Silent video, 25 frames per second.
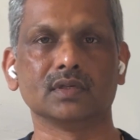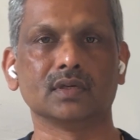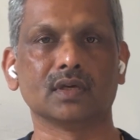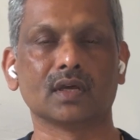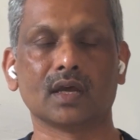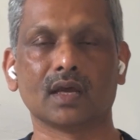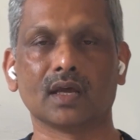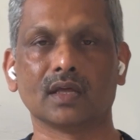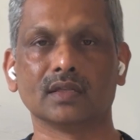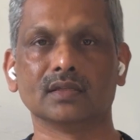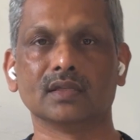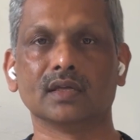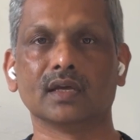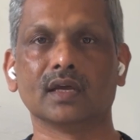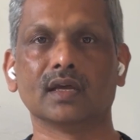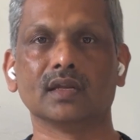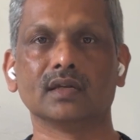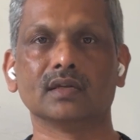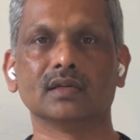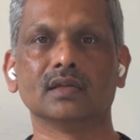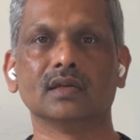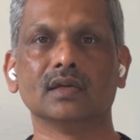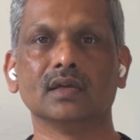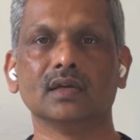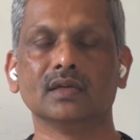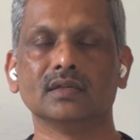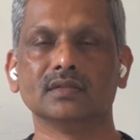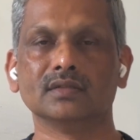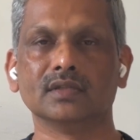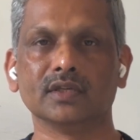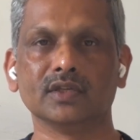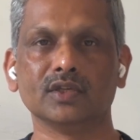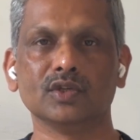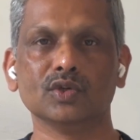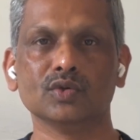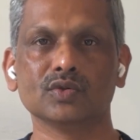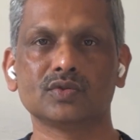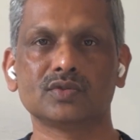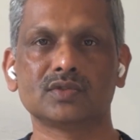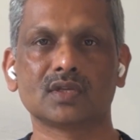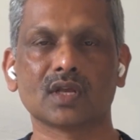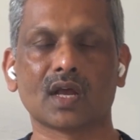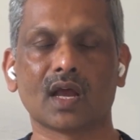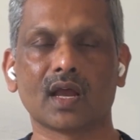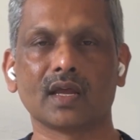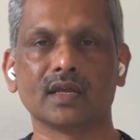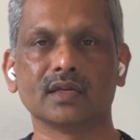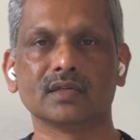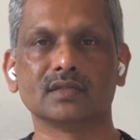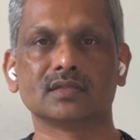and then the youth
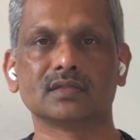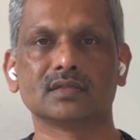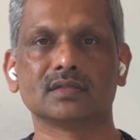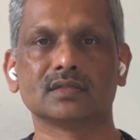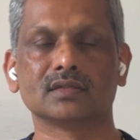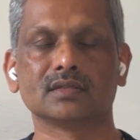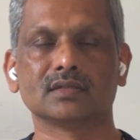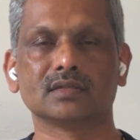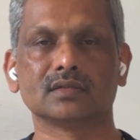sides,